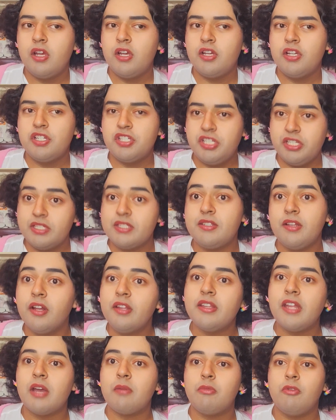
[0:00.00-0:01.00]
she's
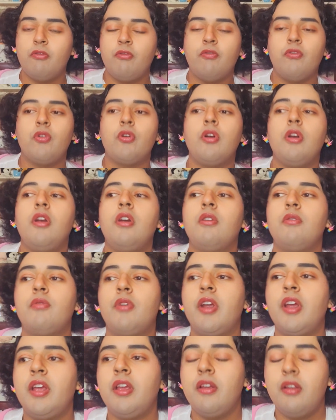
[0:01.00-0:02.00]
done that before,
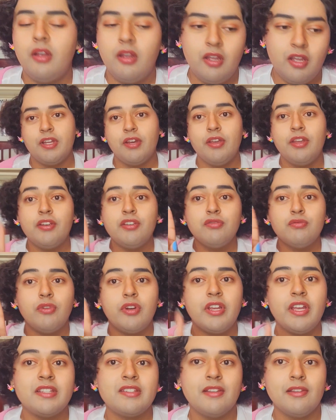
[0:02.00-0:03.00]
right? Here's where
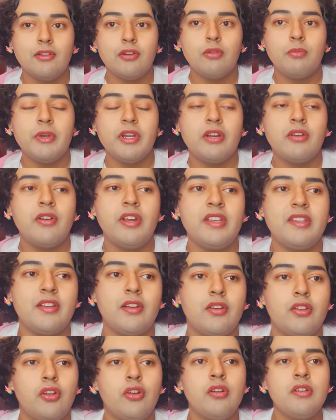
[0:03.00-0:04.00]
it gets a little bit
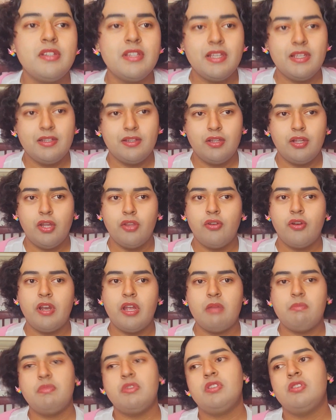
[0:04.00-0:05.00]
crazier. There's another
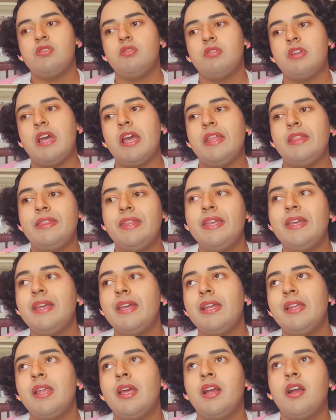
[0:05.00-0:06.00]
episode, I think
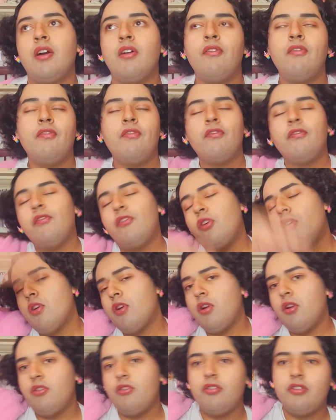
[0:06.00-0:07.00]
in like a
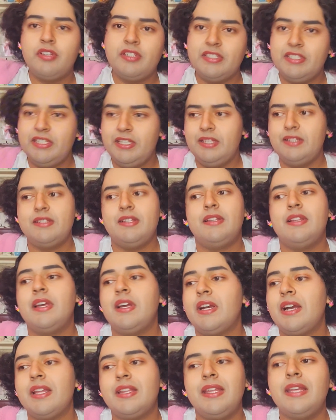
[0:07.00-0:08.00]
farther season,
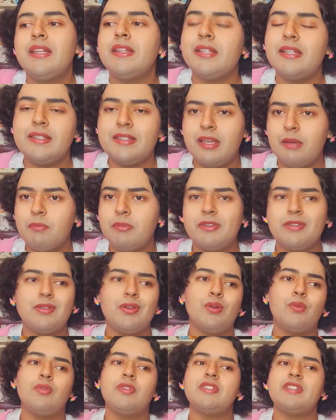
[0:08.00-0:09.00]
like I think this
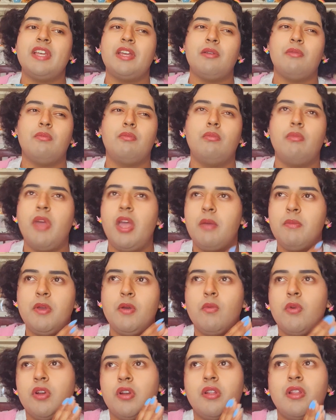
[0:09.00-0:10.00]
episode was like maybe
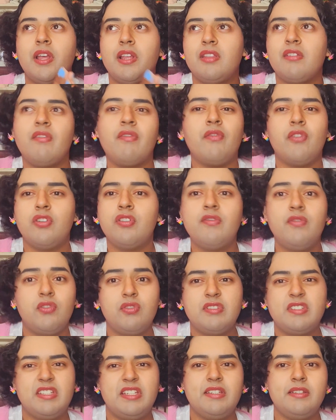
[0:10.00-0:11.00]
one of like the first few
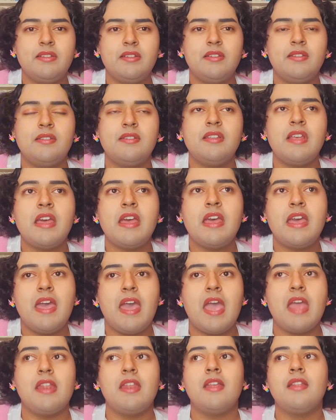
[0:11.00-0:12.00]
seasons,
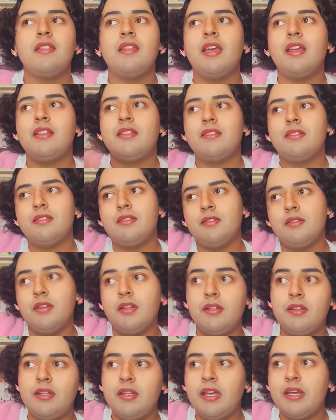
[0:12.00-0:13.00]
and then like
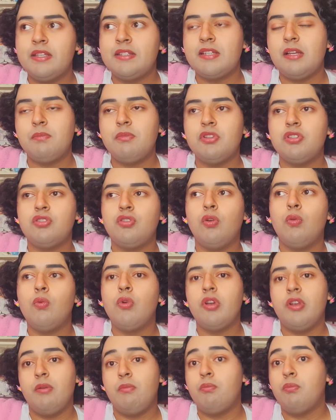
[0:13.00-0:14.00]
the next episode
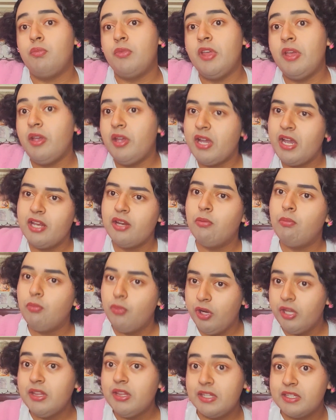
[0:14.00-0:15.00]
where they kind of
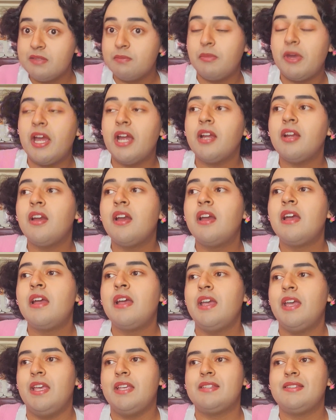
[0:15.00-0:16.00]
bring this back
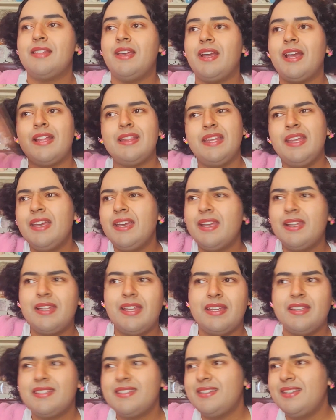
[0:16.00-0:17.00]
is like I think in
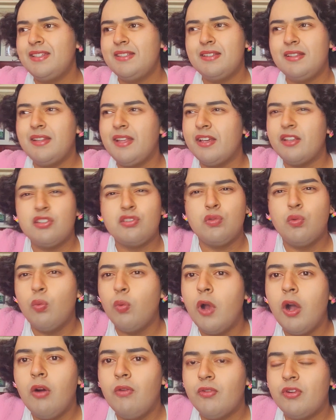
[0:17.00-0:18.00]
like season like
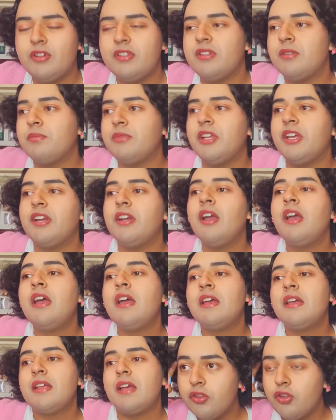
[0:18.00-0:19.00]
12 or something.
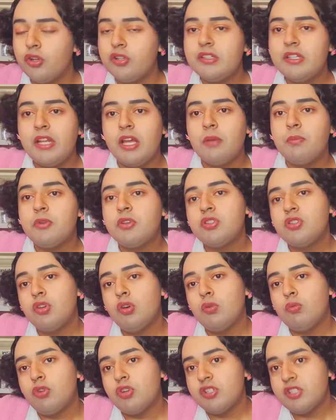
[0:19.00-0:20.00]
There's an
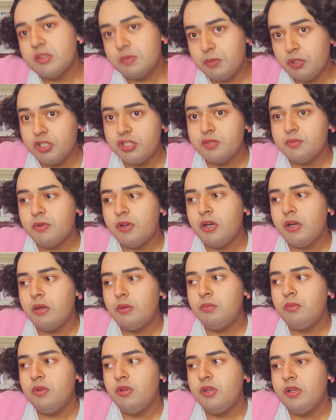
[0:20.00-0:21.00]
episode where
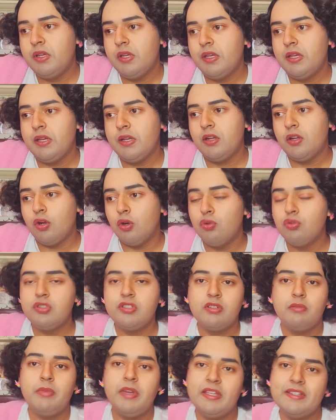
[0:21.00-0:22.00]
SpongeBob goes
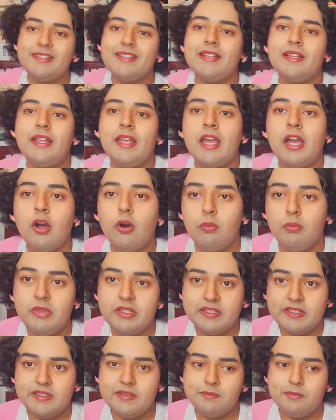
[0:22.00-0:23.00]
to basically help
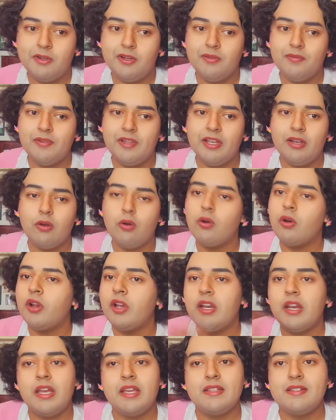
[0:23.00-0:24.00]
Mrs. Puff like
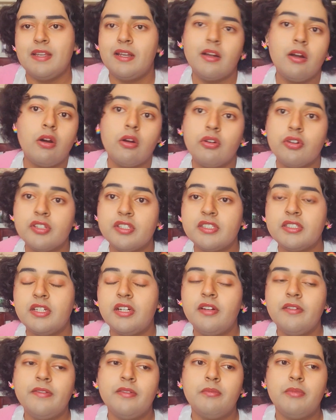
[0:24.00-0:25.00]
organize like all her
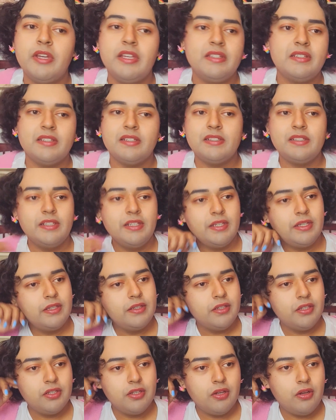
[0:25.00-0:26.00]
stuff, and basically,
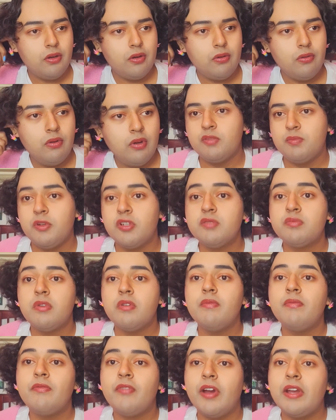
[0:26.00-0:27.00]
you know,
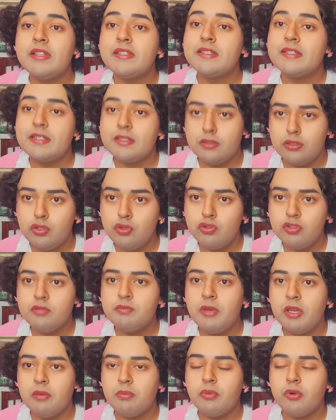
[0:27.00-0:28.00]
SpongeBob finds this
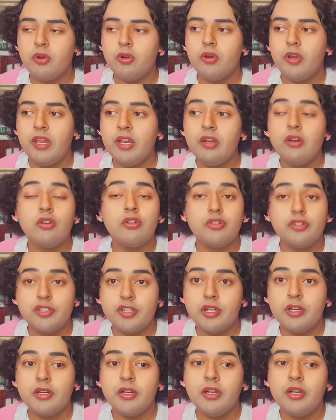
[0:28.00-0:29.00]
newspaper in her
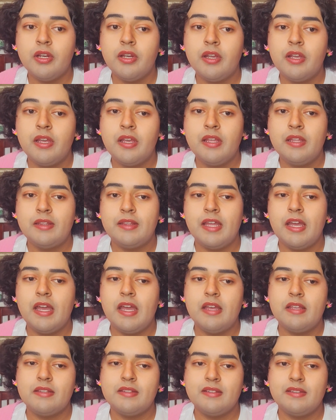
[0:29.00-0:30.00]
junk
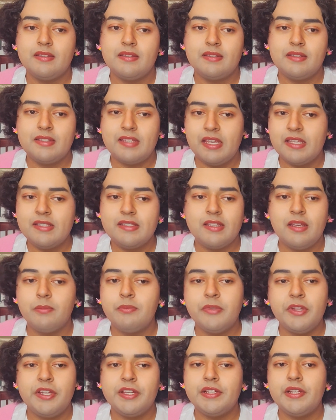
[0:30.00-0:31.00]
that says
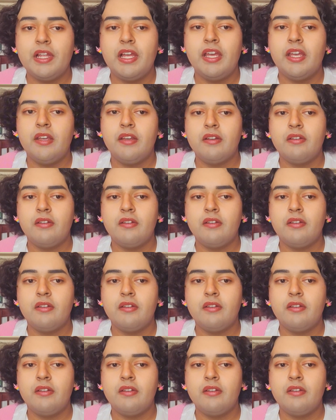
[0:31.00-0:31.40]
something like